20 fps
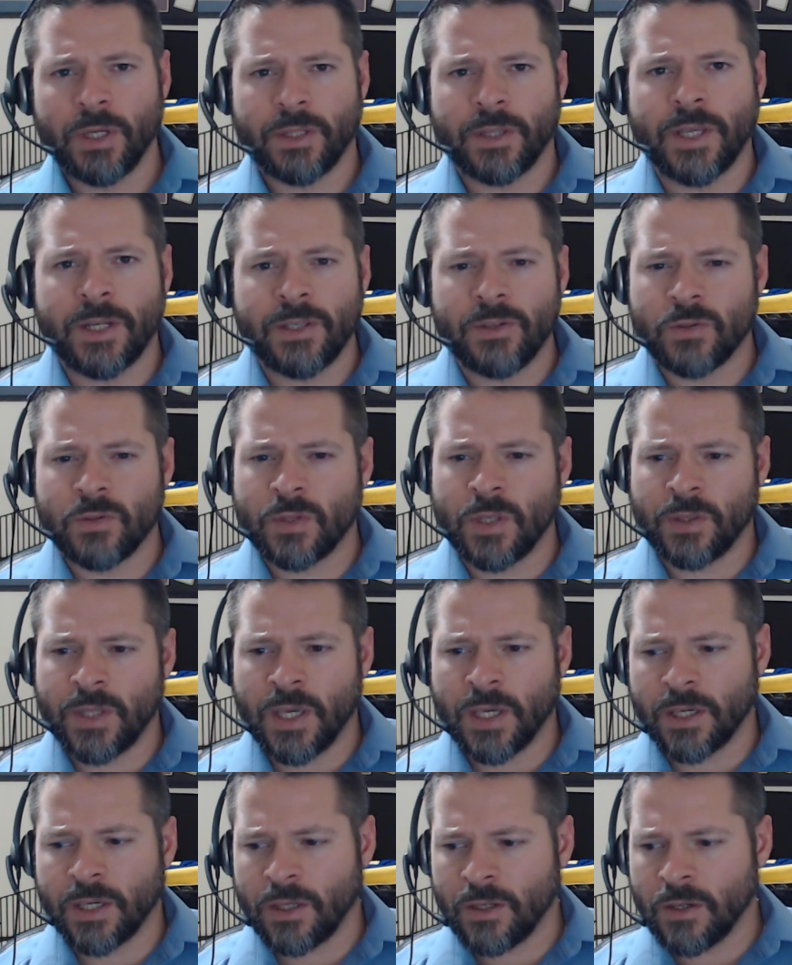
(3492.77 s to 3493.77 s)
That is, that
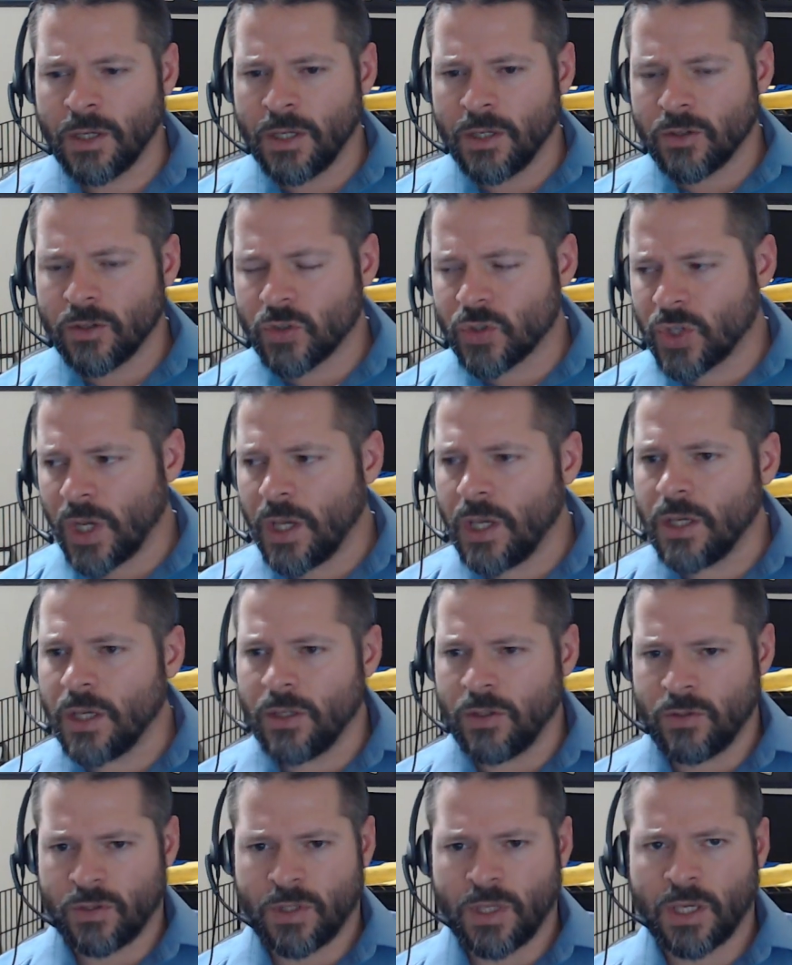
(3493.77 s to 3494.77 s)
they can
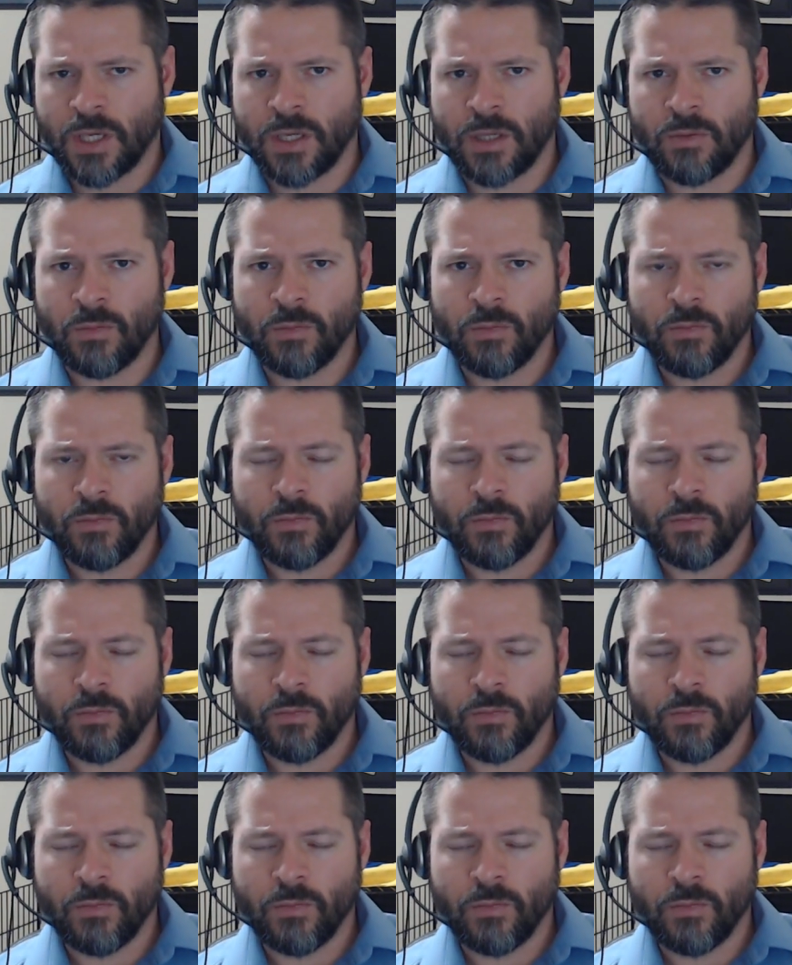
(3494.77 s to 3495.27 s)
change. They can,